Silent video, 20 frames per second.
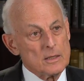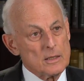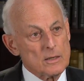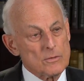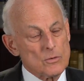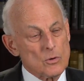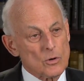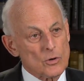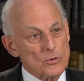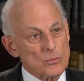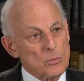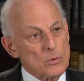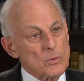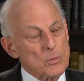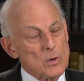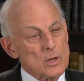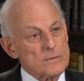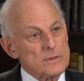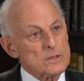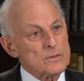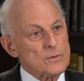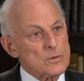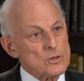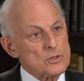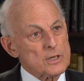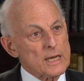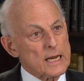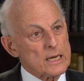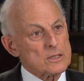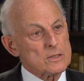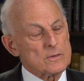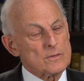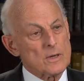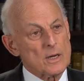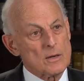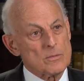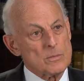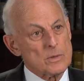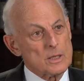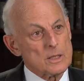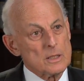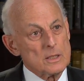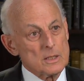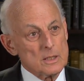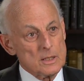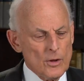of course, with one of his first acts of government.